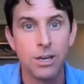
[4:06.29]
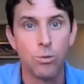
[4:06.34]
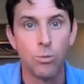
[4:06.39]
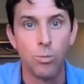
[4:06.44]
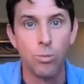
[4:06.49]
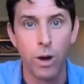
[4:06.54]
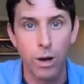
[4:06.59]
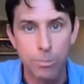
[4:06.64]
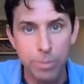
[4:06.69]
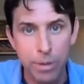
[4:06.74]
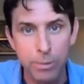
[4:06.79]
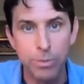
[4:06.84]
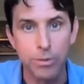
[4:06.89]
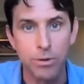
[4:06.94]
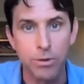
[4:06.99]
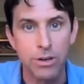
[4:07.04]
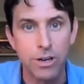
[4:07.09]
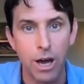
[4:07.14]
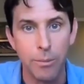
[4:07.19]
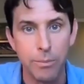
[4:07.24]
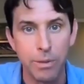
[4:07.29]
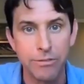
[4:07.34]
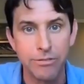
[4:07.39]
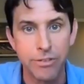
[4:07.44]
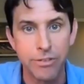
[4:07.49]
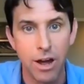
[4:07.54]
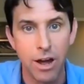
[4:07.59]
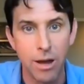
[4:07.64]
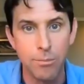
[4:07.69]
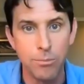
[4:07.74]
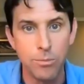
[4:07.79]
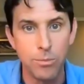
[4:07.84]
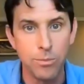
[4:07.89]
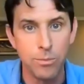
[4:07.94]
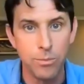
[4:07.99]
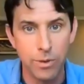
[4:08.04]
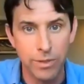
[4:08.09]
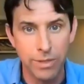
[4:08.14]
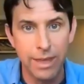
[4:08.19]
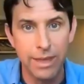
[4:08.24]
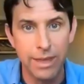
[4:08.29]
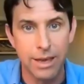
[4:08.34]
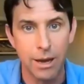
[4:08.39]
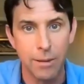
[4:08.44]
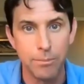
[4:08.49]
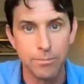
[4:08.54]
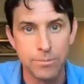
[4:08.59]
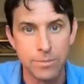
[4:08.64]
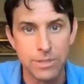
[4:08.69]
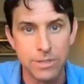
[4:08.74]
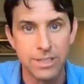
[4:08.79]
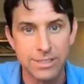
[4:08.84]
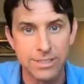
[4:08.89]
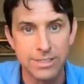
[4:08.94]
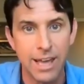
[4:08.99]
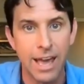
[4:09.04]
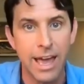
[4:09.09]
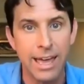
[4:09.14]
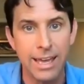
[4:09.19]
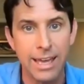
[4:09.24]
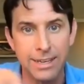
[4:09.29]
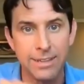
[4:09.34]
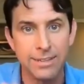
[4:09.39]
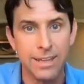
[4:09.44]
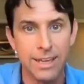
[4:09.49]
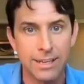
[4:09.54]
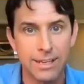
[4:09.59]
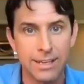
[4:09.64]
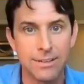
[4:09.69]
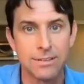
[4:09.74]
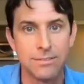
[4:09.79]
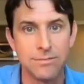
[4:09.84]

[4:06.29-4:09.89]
where people are coming from when they come to the site and they